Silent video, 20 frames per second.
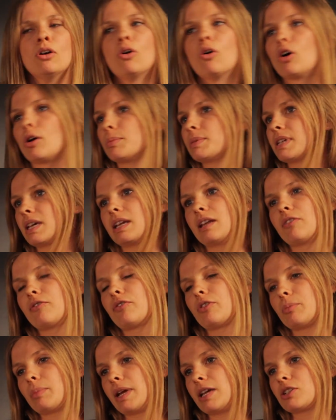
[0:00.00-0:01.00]
or obtain
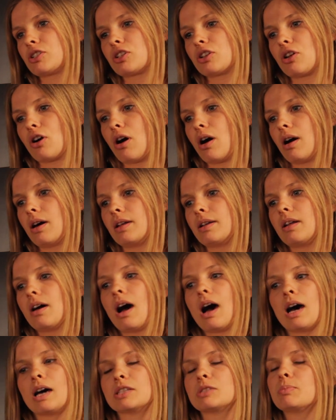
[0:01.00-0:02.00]
information
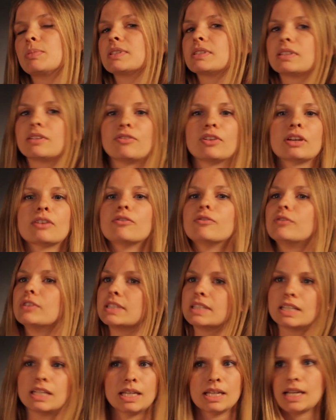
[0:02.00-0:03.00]
on specific
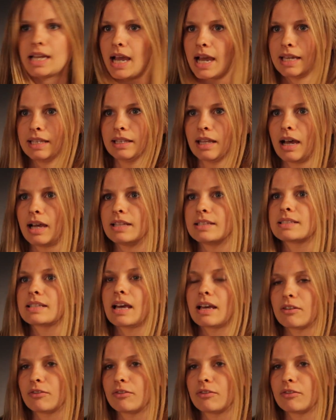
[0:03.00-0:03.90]
visiting guidelines at a